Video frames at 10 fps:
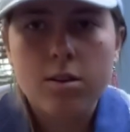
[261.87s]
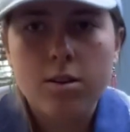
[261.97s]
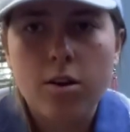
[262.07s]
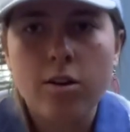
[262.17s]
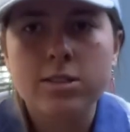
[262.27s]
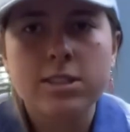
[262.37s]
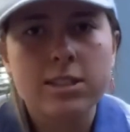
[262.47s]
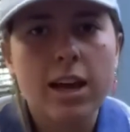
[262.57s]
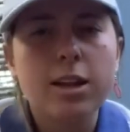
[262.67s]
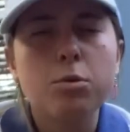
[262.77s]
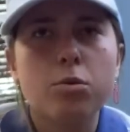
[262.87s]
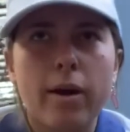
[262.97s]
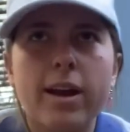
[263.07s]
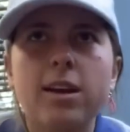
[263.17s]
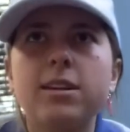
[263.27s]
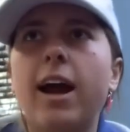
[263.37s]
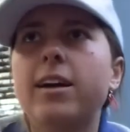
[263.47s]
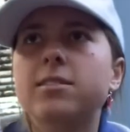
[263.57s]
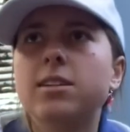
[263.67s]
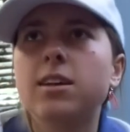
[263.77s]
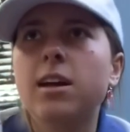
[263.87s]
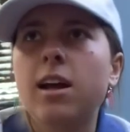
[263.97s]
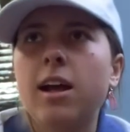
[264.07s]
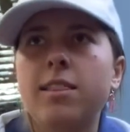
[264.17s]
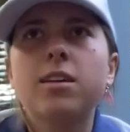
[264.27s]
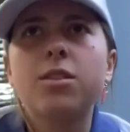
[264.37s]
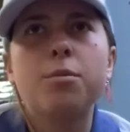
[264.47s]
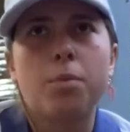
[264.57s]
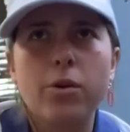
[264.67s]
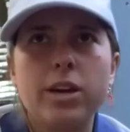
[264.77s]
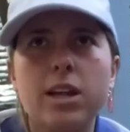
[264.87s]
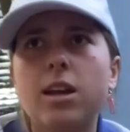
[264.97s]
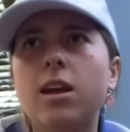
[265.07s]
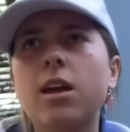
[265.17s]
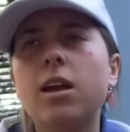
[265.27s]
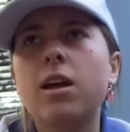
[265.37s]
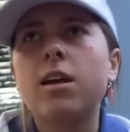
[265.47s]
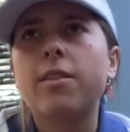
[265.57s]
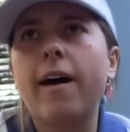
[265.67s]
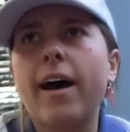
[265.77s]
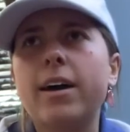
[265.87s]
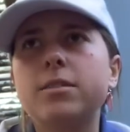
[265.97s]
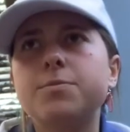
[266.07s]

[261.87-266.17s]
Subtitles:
our society will recognize the burden that